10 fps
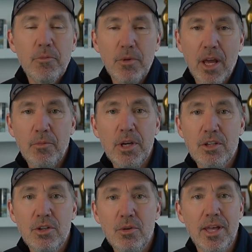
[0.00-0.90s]
And
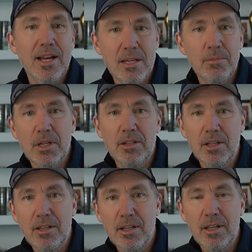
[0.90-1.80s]
we do that
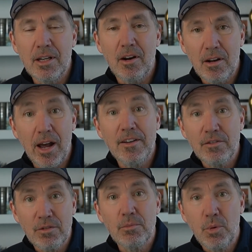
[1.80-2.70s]
typically in our
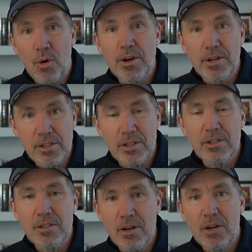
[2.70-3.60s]
lives for important
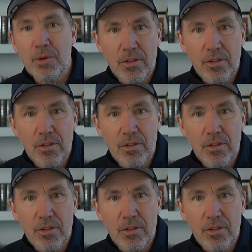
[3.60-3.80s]
decisions, right?